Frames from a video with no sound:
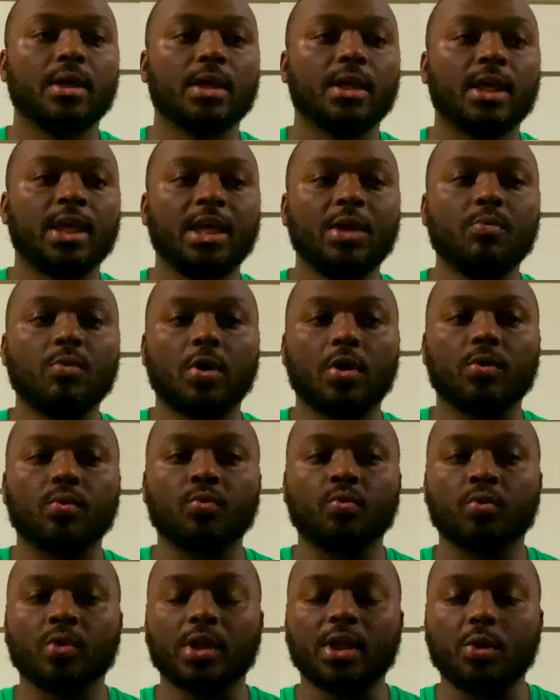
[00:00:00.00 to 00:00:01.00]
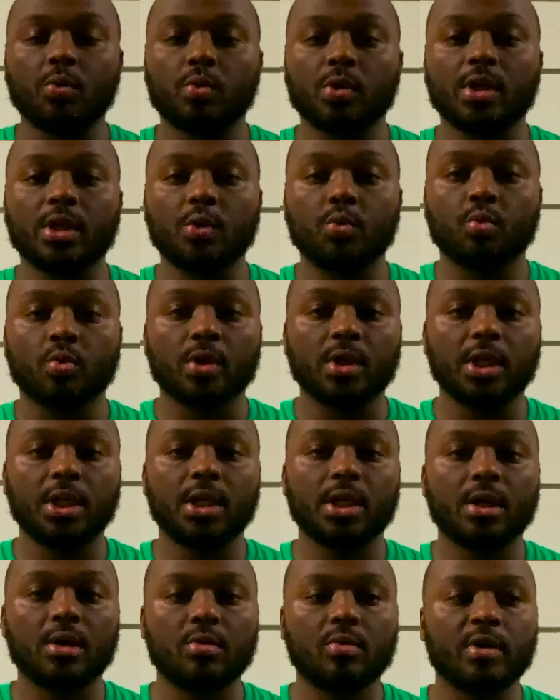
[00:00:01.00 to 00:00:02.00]
he won't really
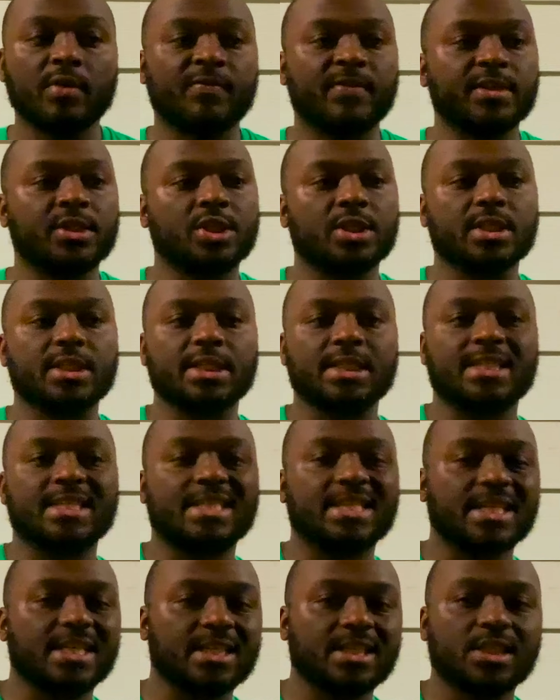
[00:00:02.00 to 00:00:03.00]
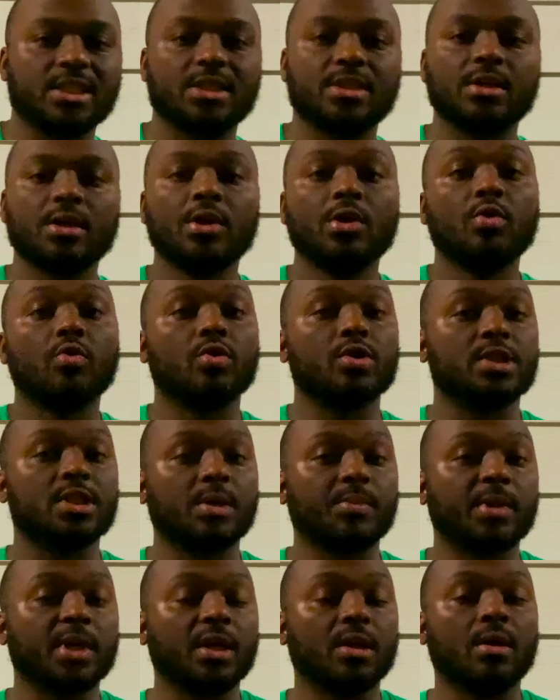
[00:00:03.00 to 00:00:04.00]
know if it's just a cyst or
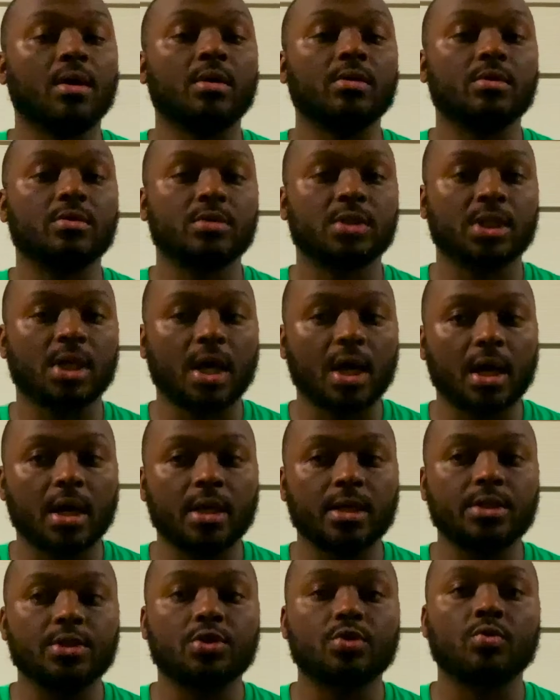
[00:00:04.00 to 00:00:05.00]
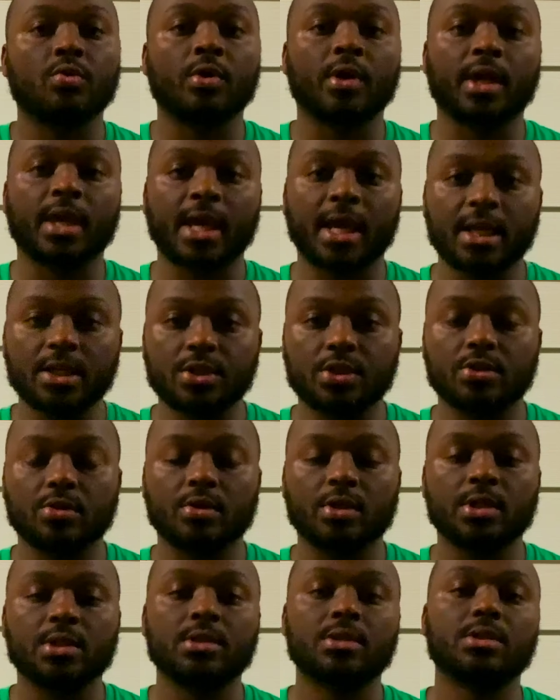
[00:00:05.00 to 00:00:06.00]
something along those lines or
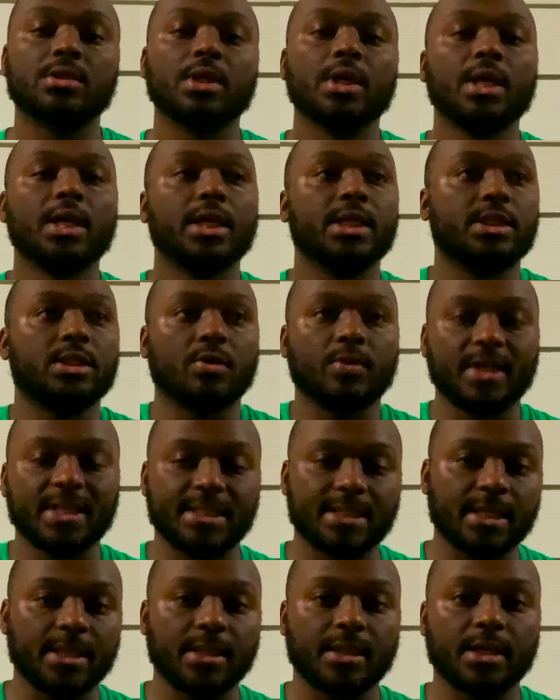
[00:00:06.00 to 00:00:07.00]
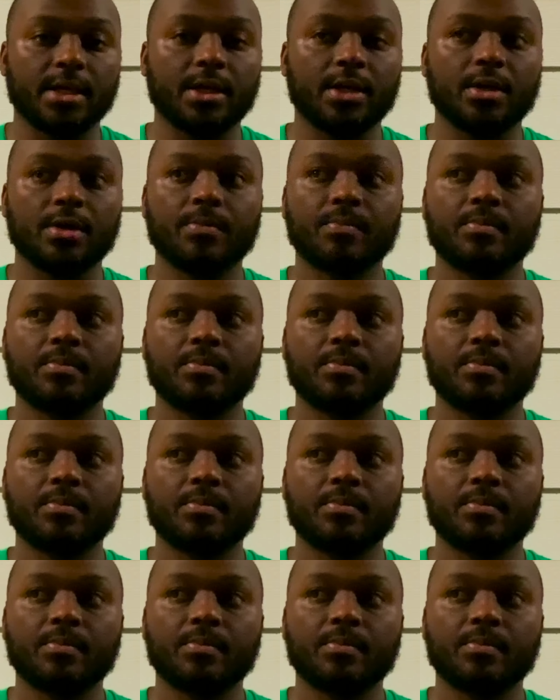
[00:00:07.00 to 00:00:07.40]
cancerous until he's in there.